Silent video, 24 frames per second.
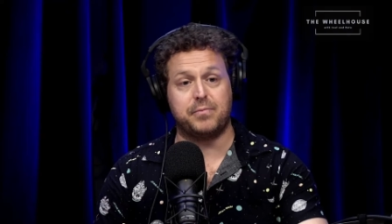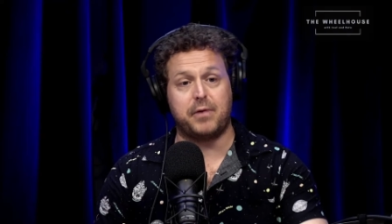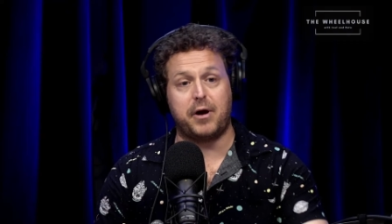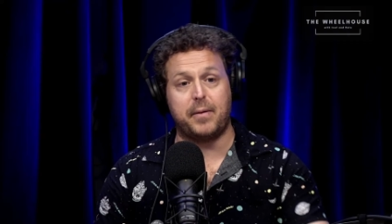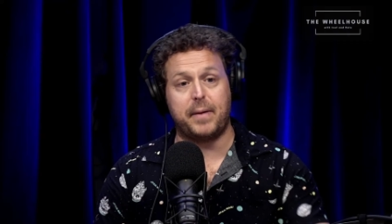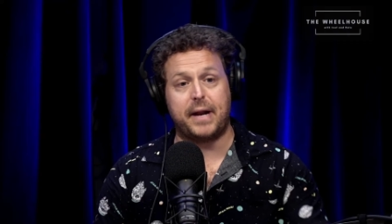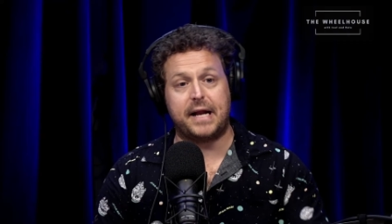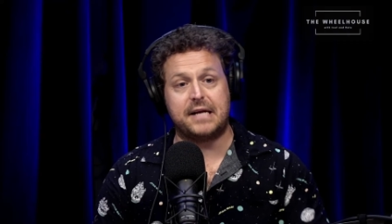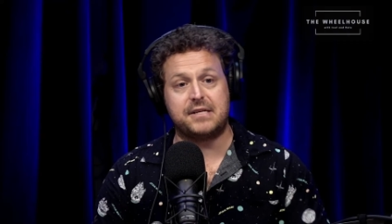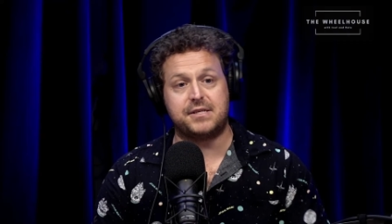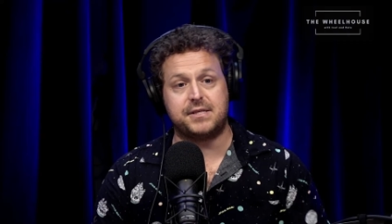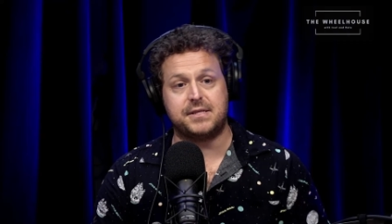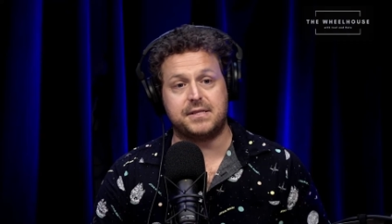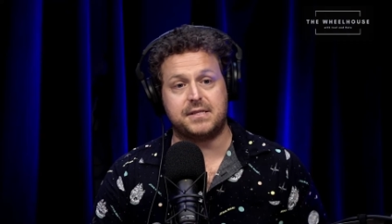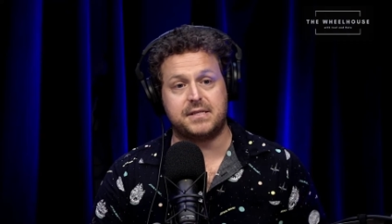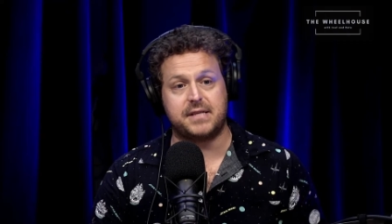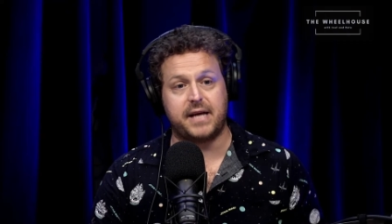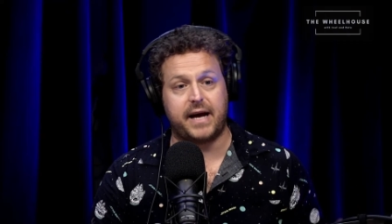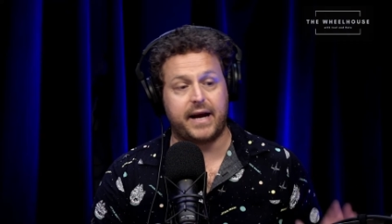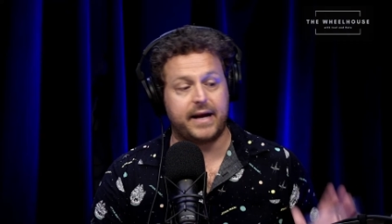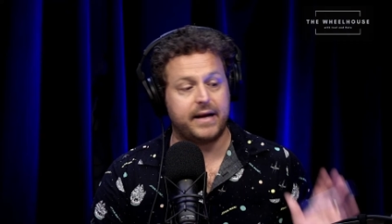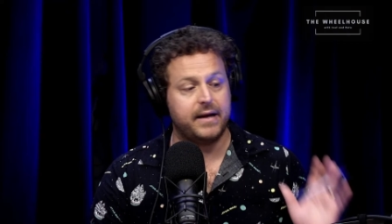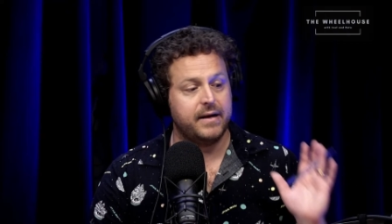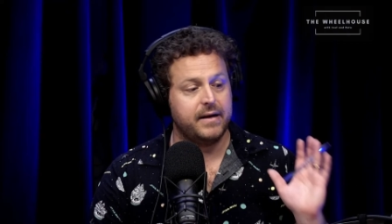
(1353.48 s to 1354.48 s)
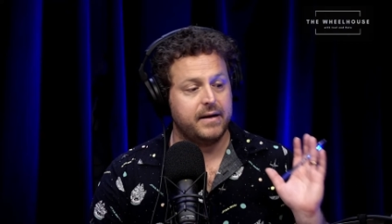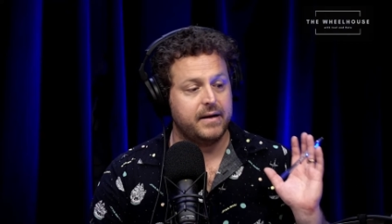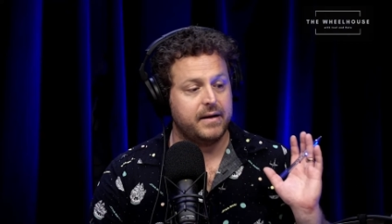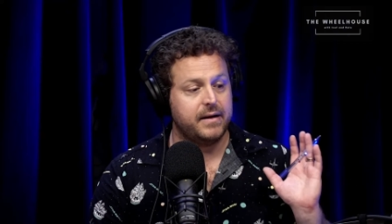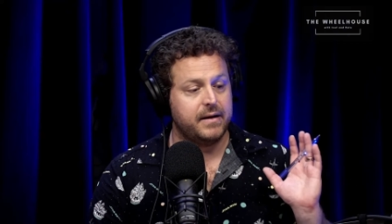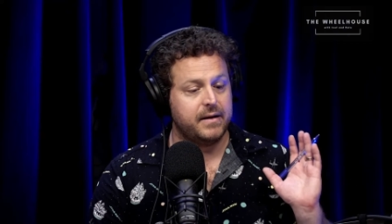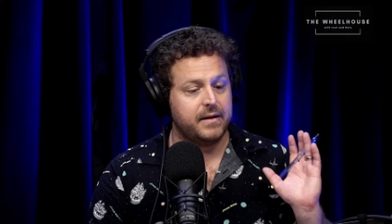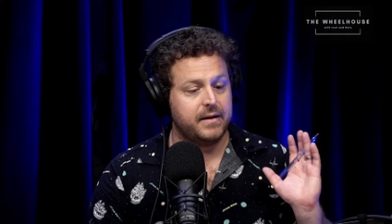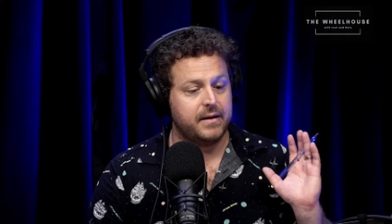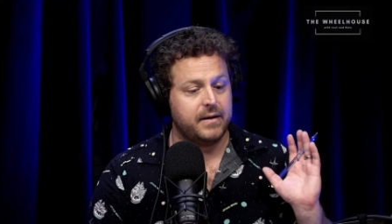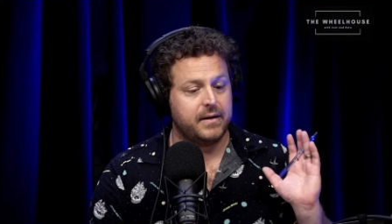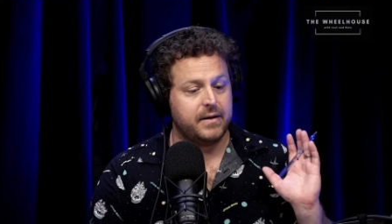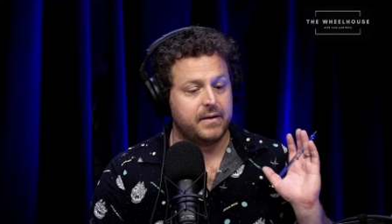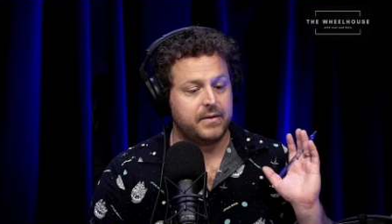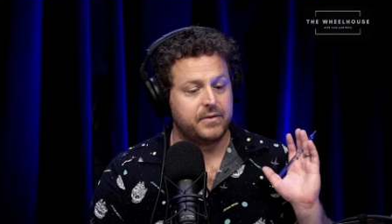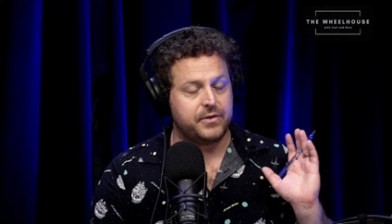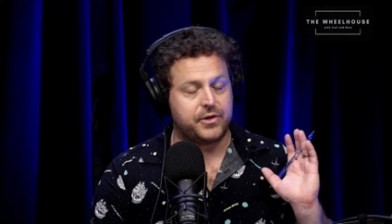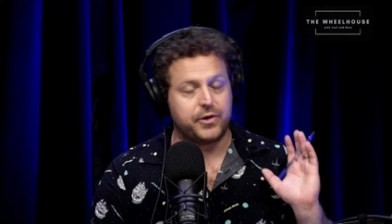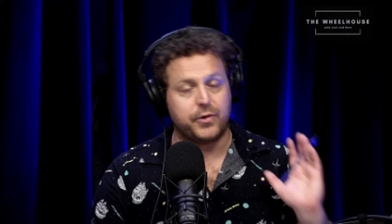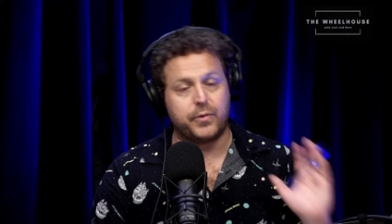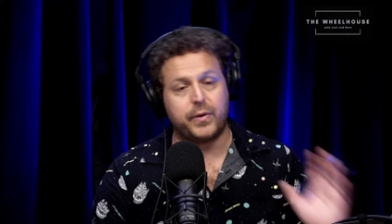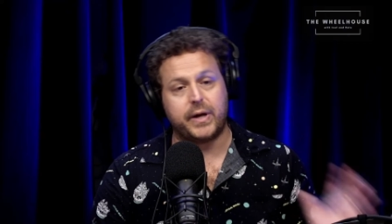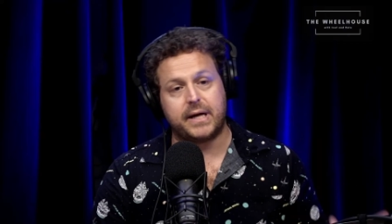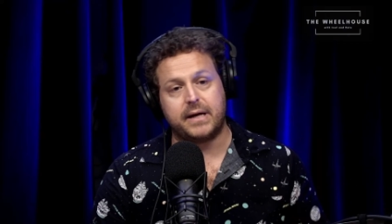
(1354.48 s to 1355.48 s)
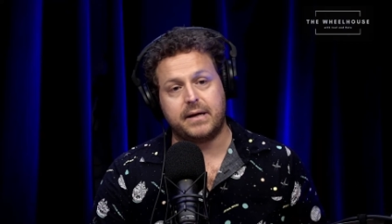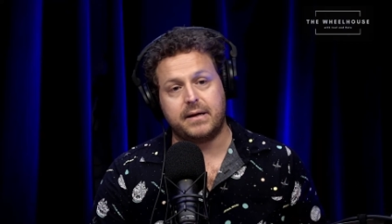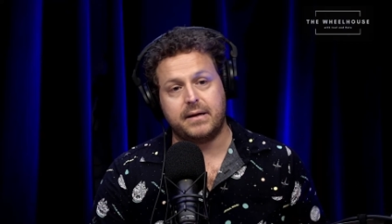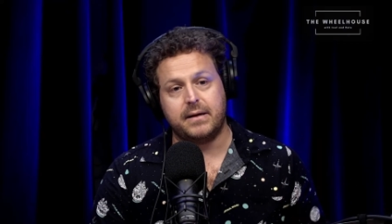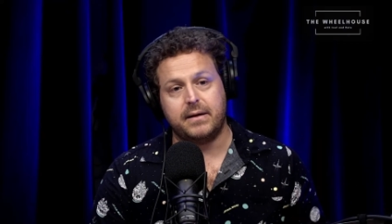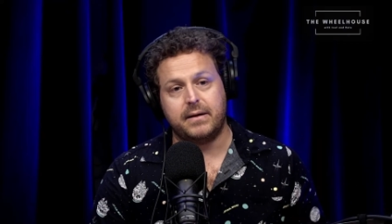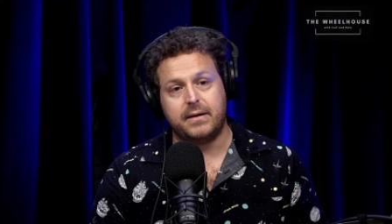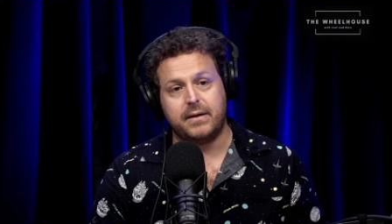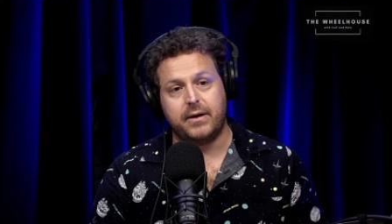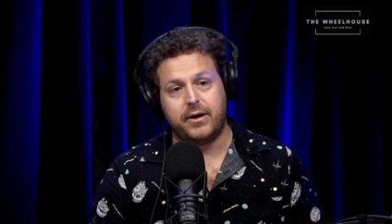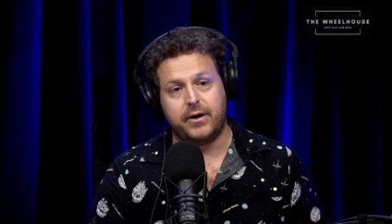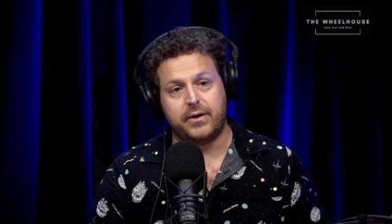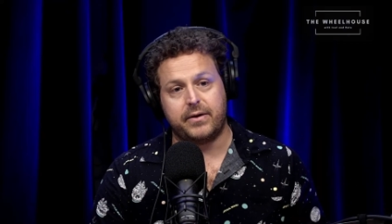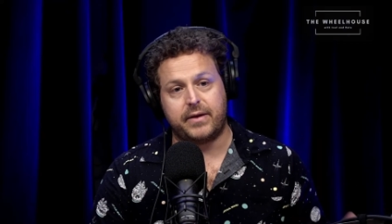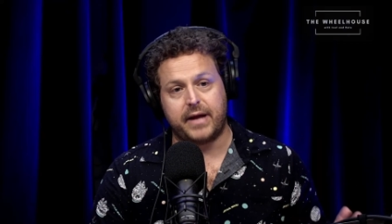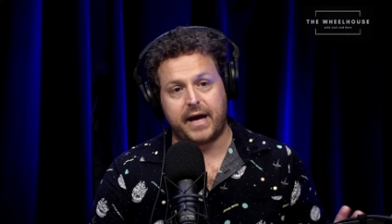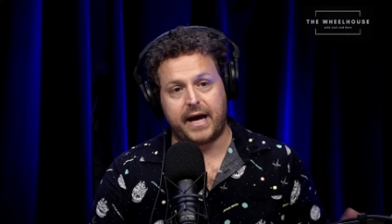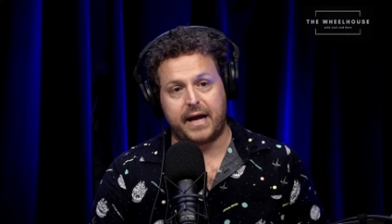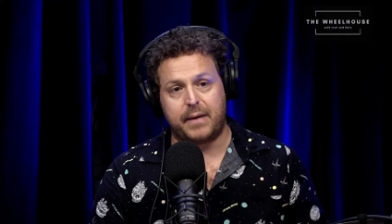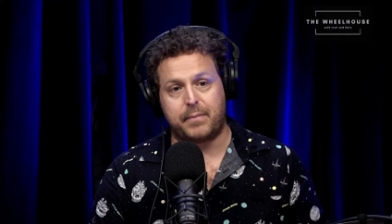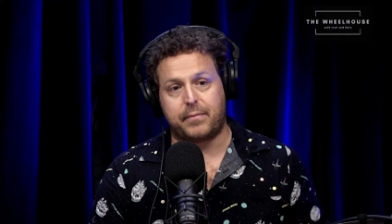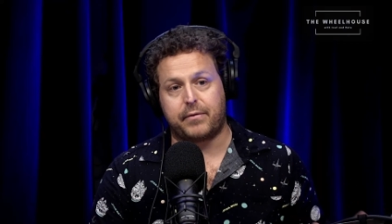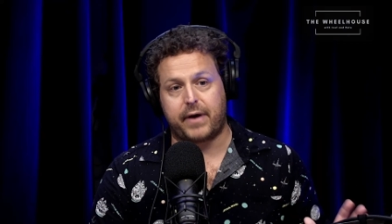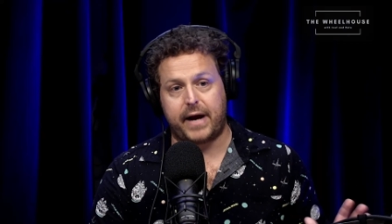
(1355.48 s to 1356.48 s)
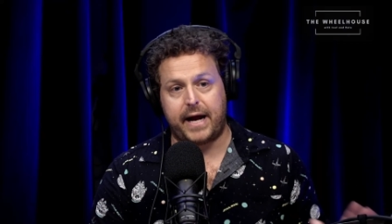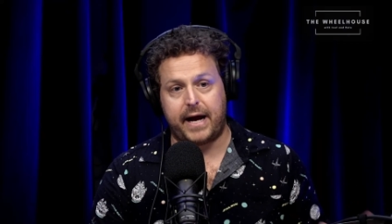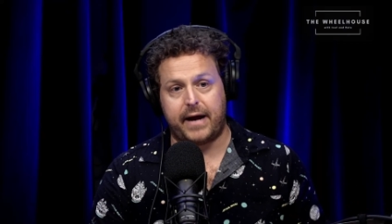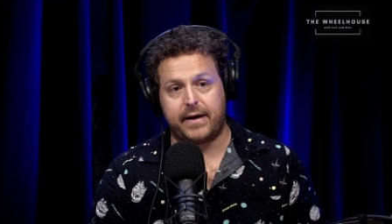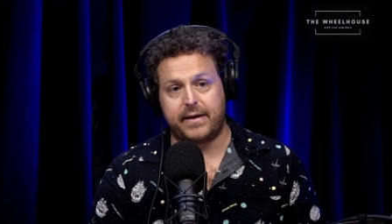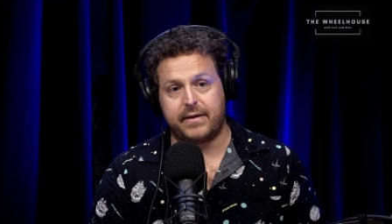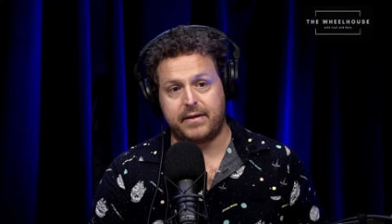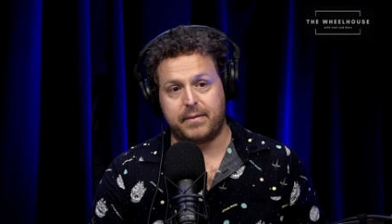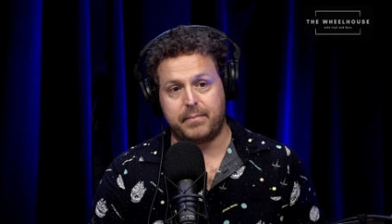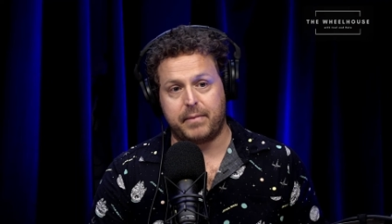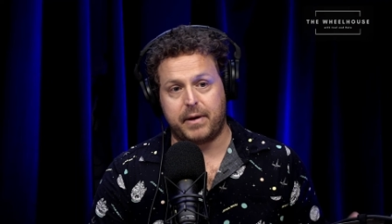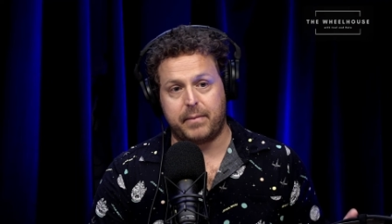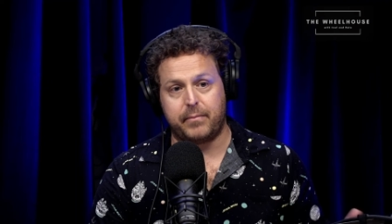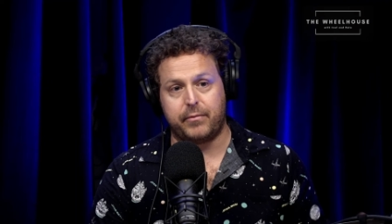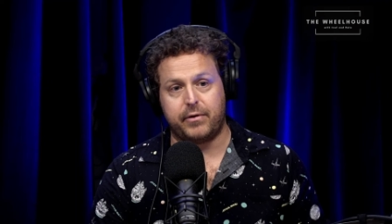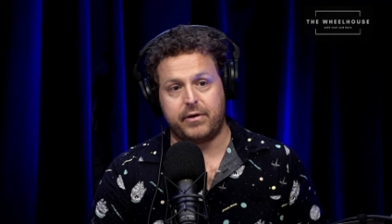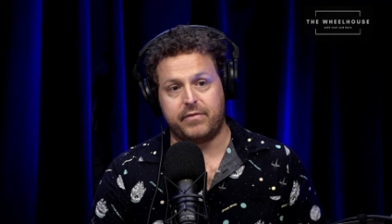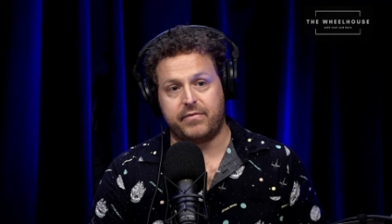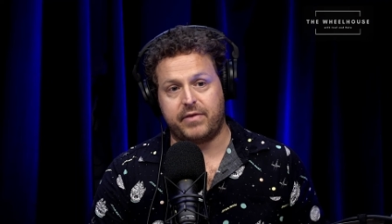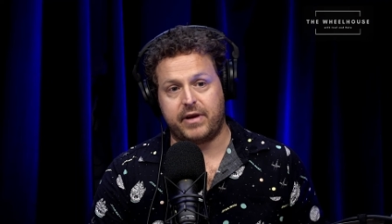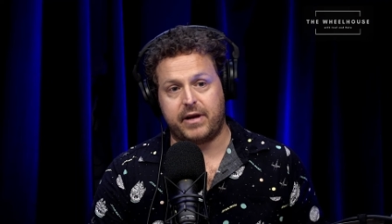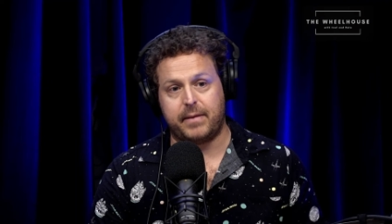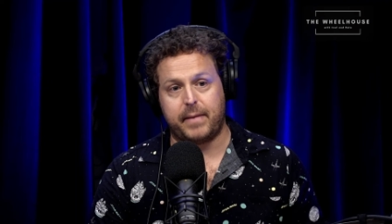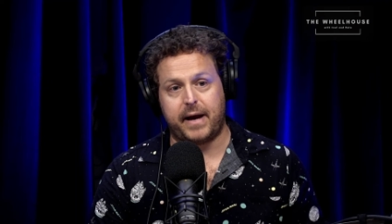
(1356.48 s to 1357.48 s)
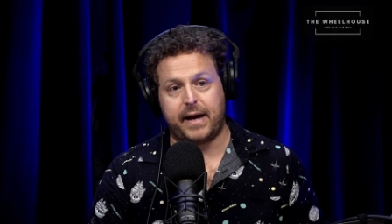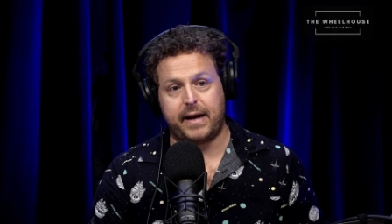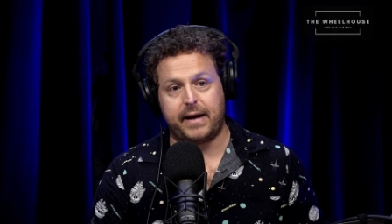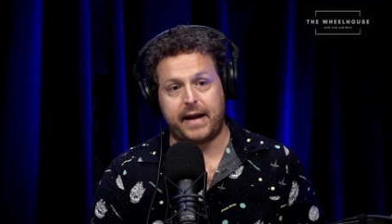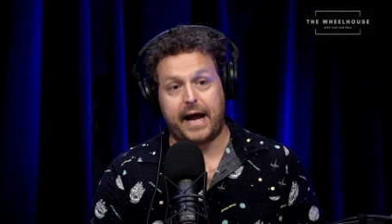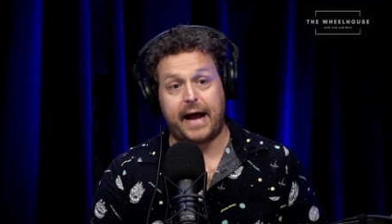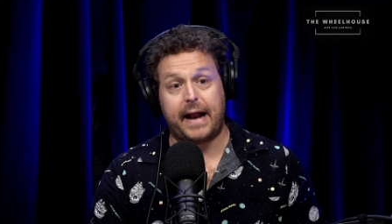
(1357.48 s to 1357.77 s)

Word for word: moment, as you say, doing her dad proud in the memory of him and,